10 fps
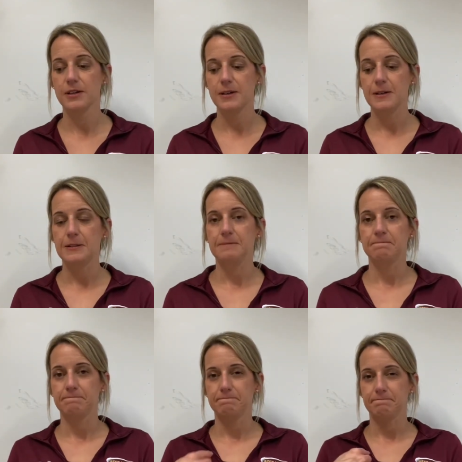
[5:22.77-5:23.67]

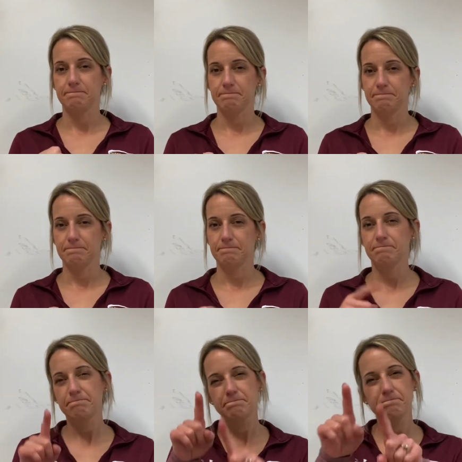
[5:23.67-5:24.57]

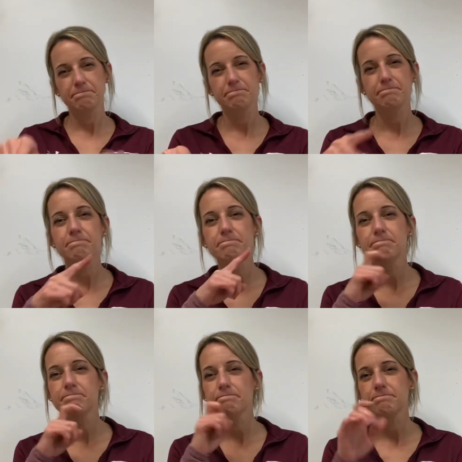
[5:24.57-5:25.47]

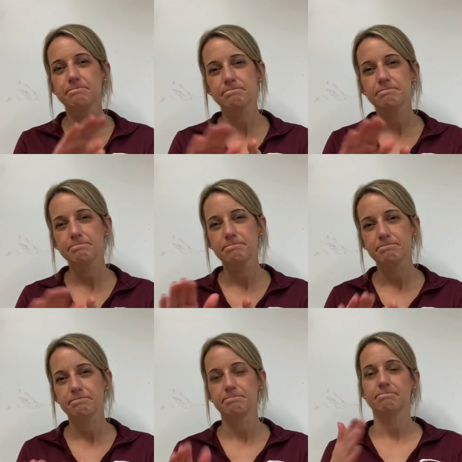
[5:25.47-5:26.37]

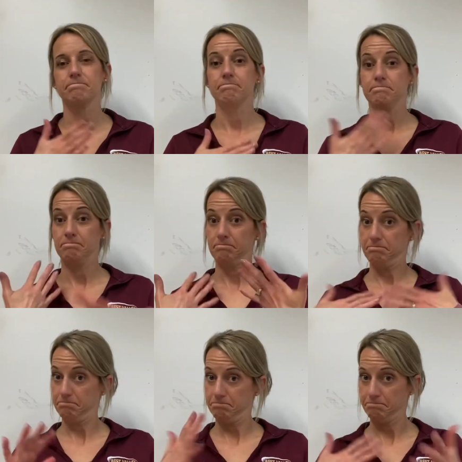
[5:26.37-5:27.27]

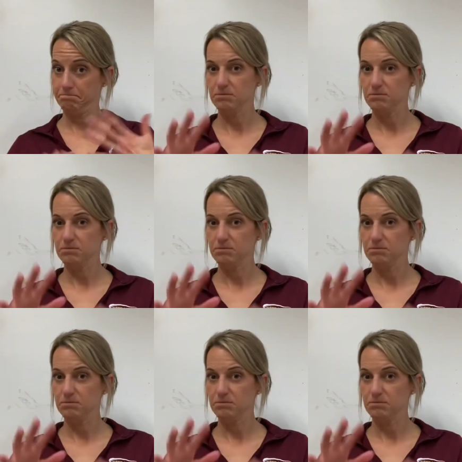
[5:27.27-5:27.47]
(silence)